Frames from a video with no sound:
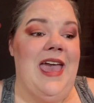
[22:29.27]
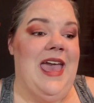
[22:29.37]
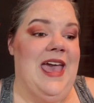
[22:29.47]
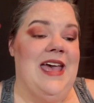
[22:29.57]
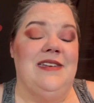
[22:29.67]

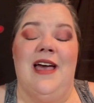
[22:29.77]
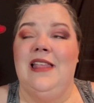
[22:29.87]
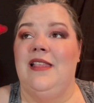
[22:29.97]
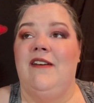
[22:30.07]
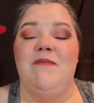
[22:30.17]
And I
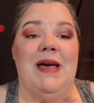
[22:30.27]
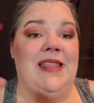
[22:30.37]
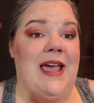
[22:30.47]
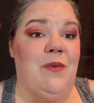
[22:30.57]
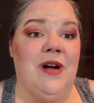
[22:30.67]
love my
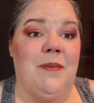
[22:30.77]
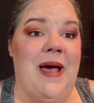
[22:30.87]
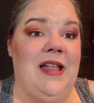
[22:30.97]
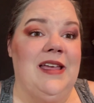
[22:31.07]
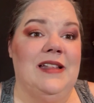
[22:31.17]
Lightwork
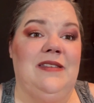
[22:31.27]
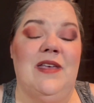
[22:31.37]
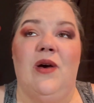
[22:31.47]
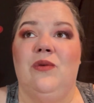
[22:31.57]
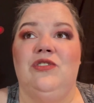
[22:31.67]
palette.
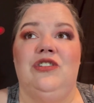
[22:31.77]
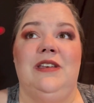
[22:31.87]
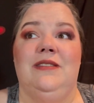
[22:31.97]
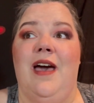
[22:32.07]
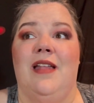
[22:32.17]
So
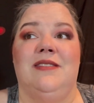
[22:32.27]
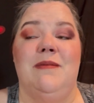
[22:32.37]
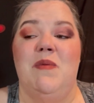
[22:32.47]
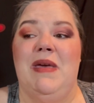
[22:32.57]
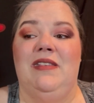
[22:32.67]
she's got
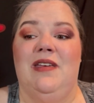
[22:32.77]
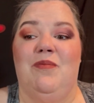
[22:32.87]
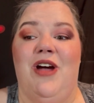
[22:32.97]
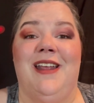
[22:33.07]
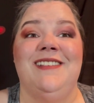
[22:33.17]
some amazing
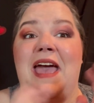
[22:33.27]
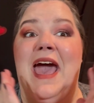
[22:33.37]
products.